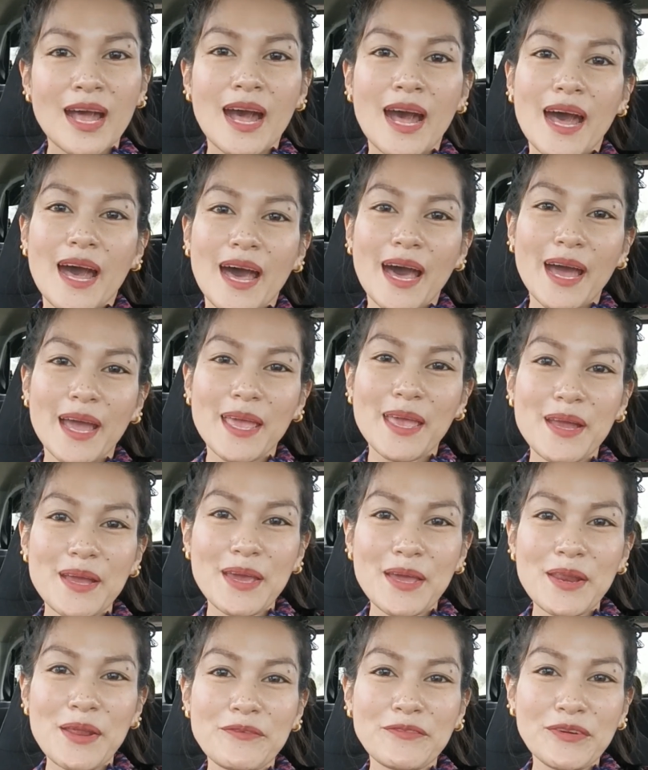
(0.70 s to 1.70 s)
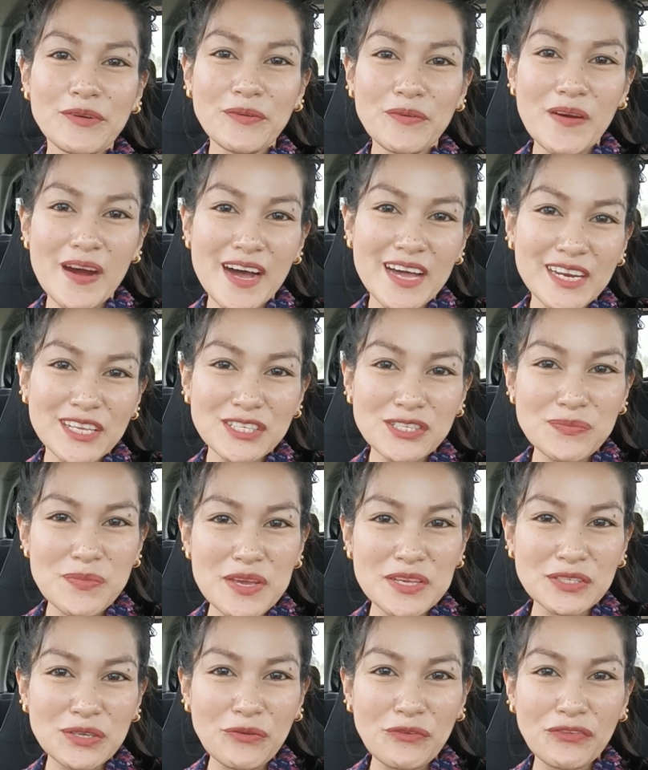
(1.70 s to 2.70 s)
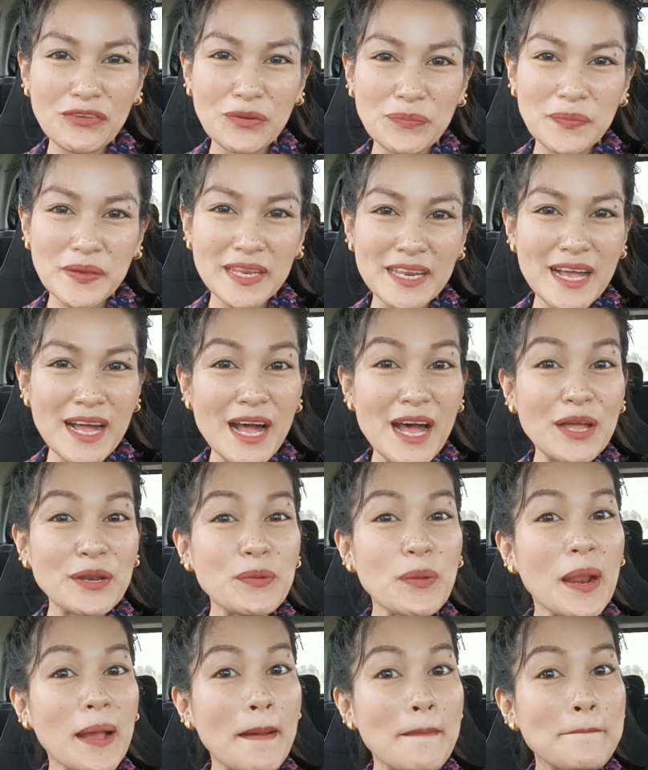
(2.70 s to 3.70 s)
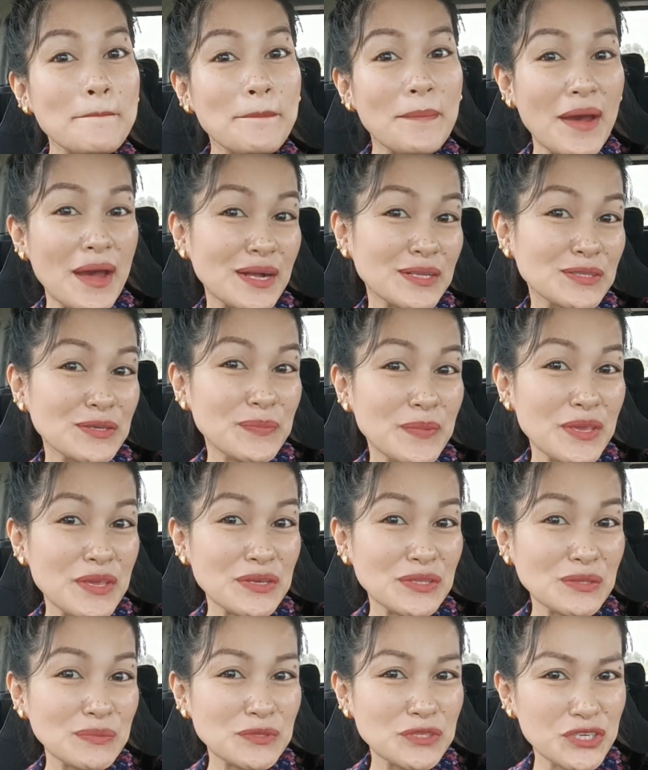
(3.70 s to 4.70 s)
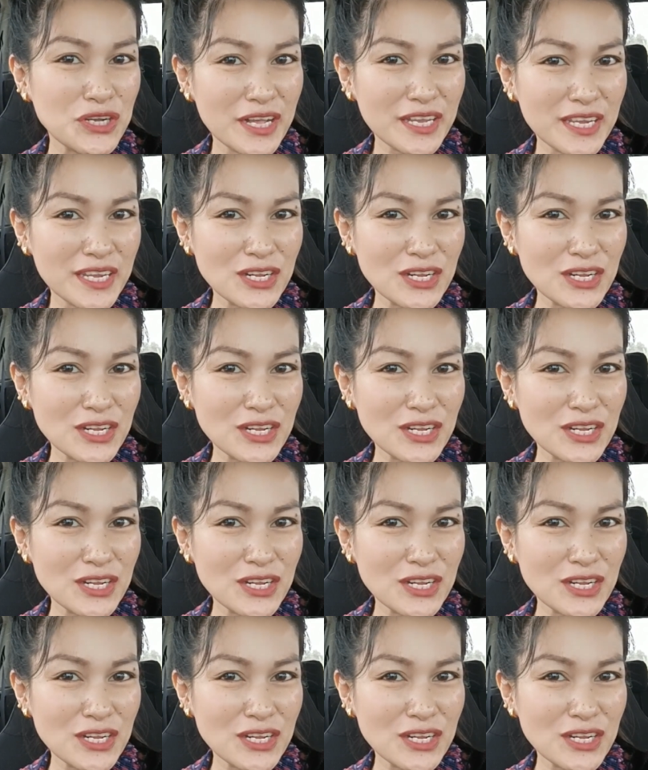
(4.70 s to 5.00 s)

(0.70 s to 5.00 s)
Hi again everyone, it's me Asawang Filipina and welcome back to my YouTube channel.